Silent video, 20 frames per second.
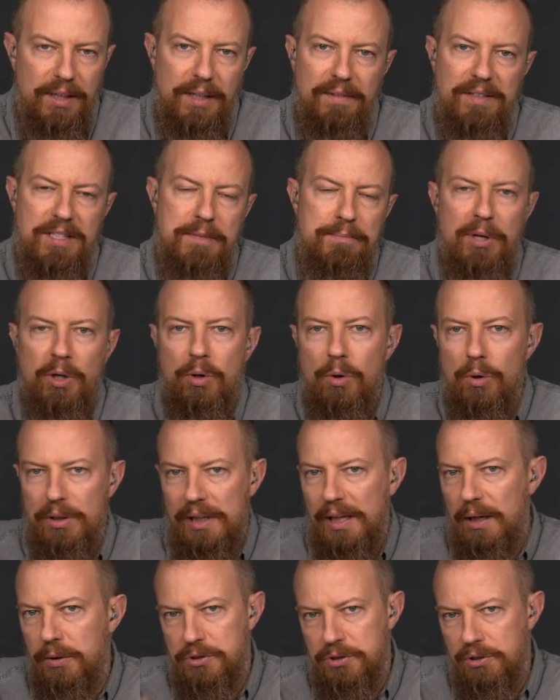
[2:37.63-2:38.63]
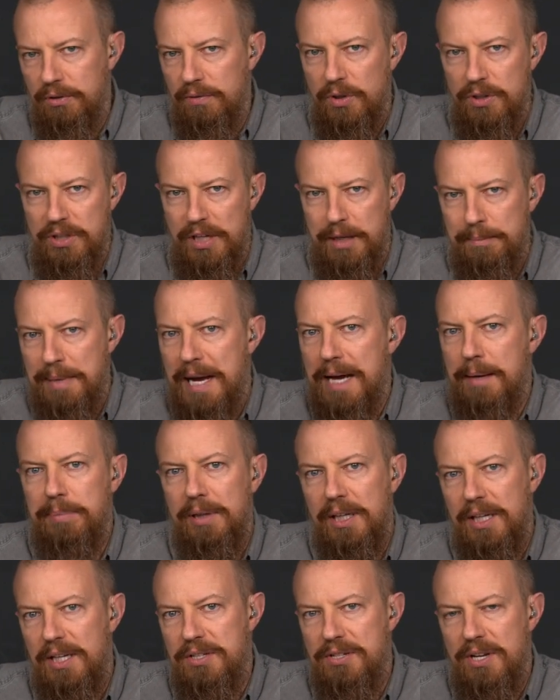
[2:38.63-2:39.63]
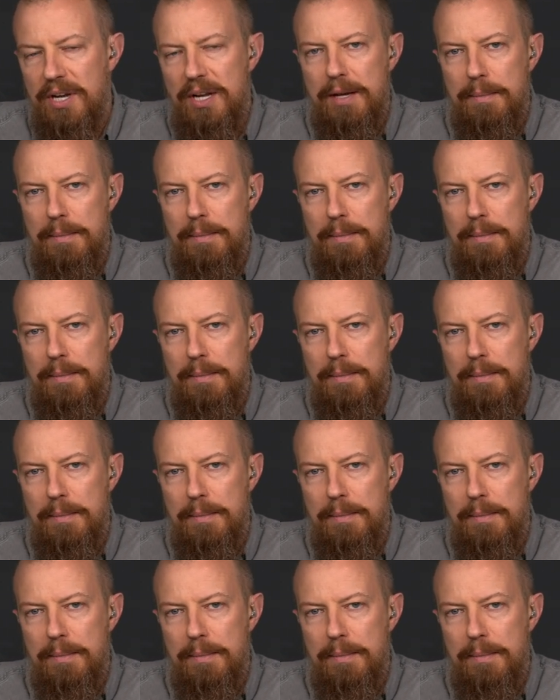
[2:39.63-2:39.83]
You got these big old cloud servers like Backblaze,